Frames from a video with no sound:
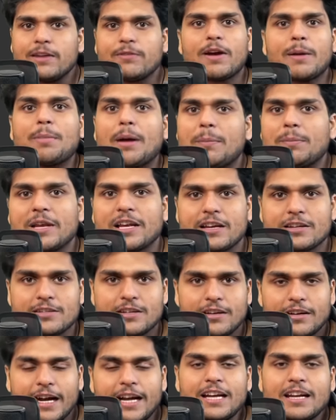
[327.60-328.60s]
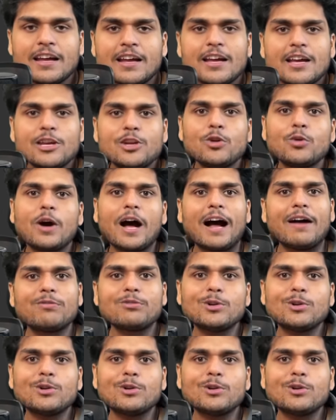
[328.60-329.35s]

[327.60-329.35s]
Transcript: web application, right? You have